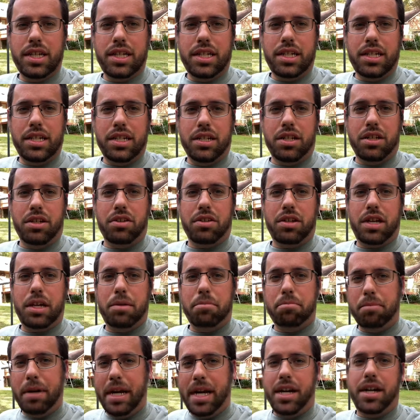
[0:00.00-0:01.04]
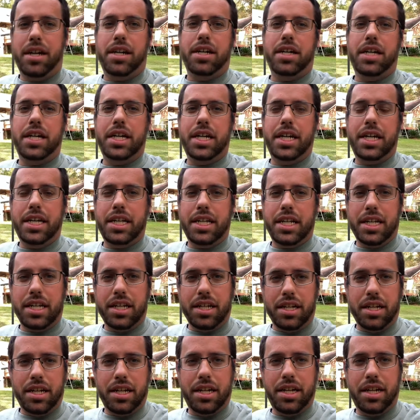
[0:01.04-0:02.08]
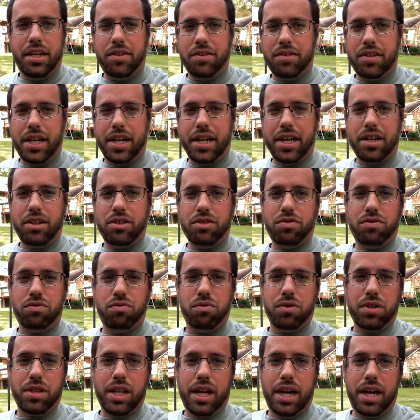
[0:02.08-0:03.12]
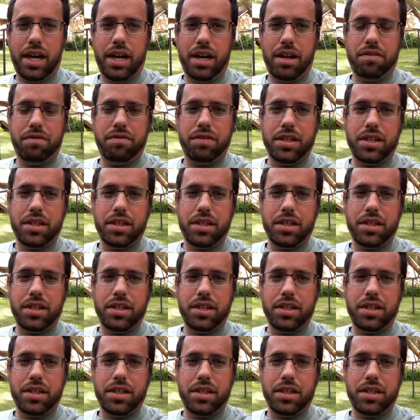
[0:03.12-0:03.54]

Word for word: getting married and everything else with life,